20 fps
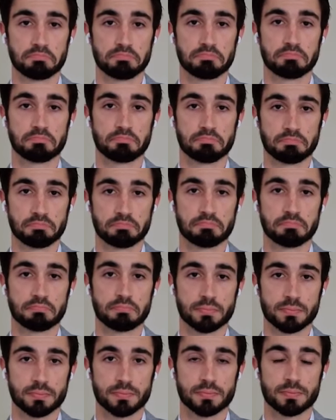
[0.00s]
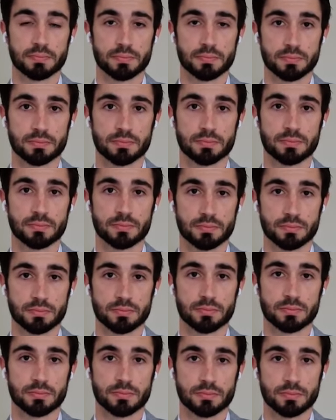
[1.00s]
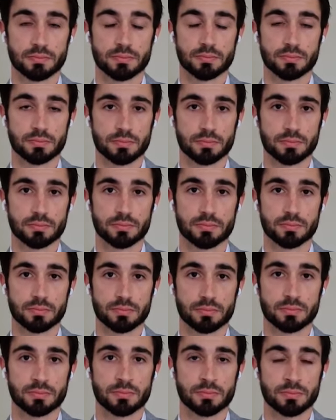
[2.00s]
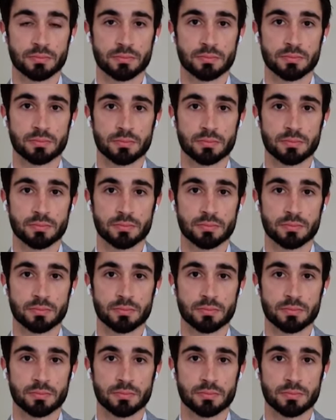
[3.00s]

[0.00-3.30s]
The person shown says nothing.